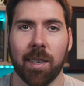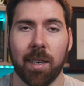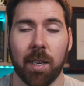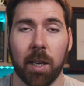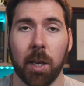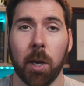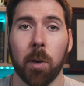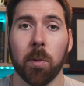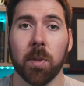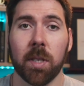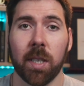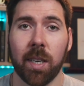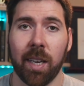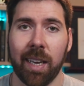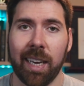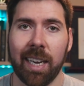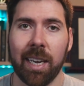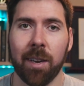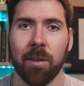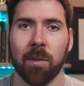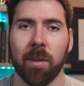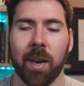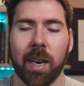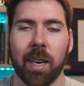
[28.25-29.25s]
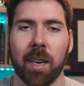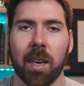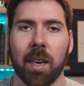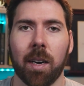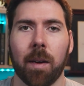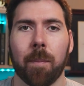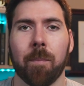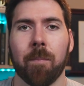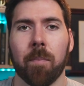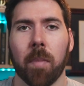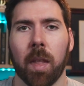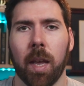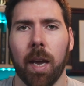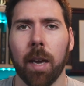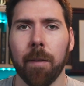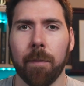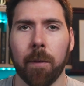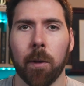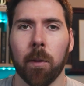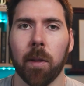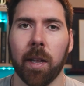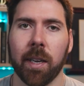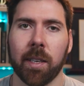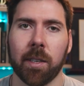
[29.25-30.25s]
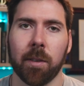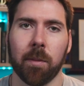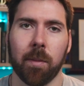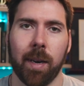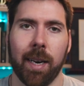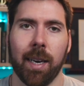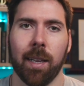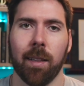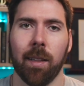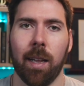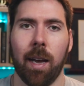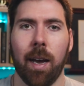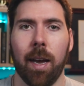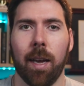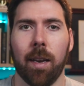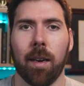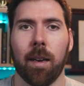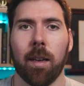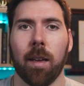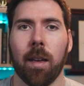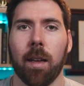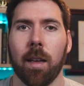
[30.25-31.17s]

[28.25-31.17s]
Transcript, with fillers: to use an e-reader, if you like to read a lot.